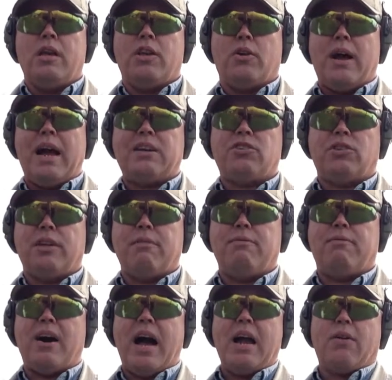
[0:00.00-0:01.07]
you're actually
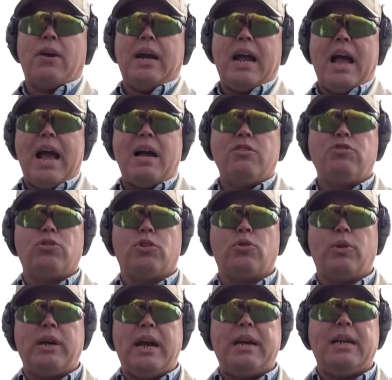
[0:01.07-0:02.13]
firing as you're
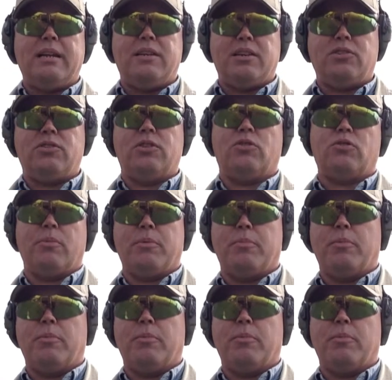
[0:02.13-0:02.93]
creating distance from the